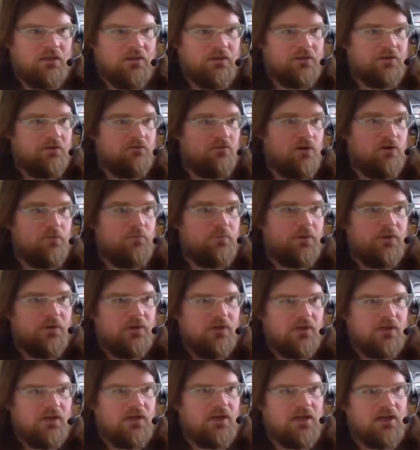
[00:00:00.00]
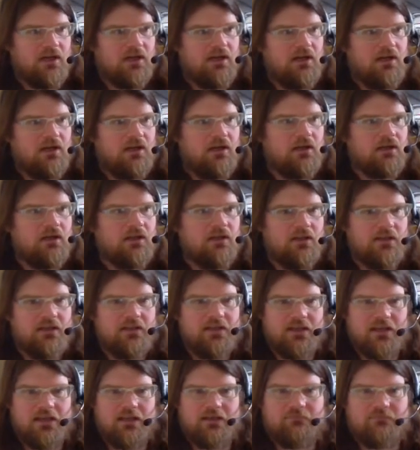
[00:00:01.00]
group
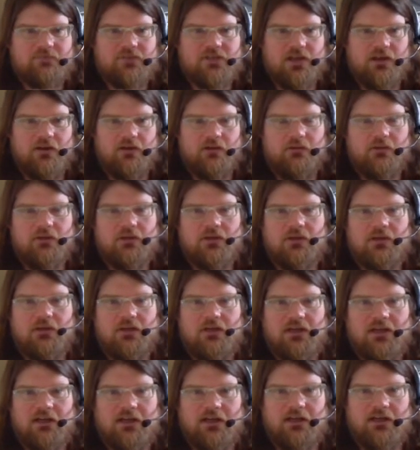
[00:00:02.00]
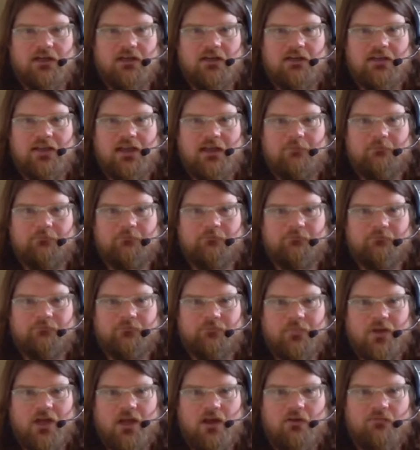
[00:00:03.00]
thingy. So yeah,
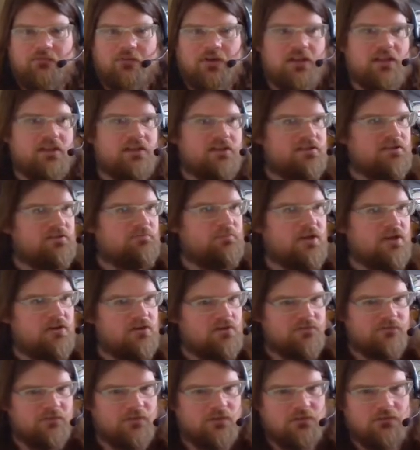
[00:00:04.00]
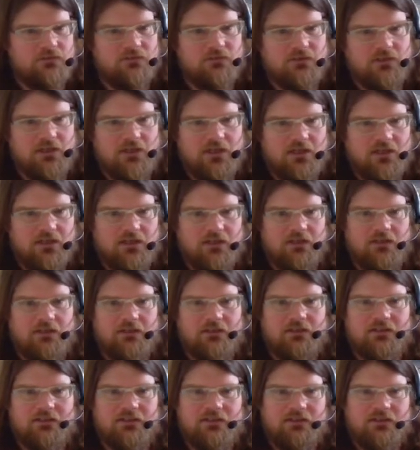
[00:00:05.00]
hopefully this has been useful.
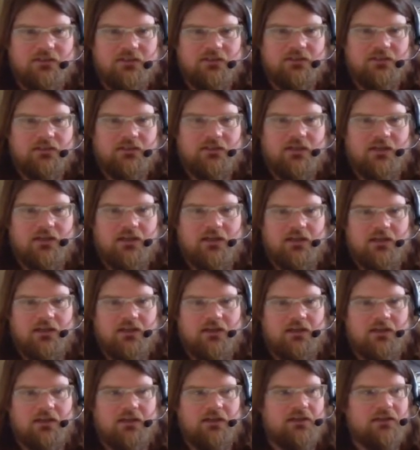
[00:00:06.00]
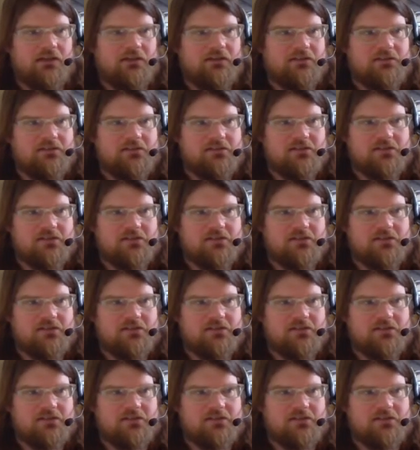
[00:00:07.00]
And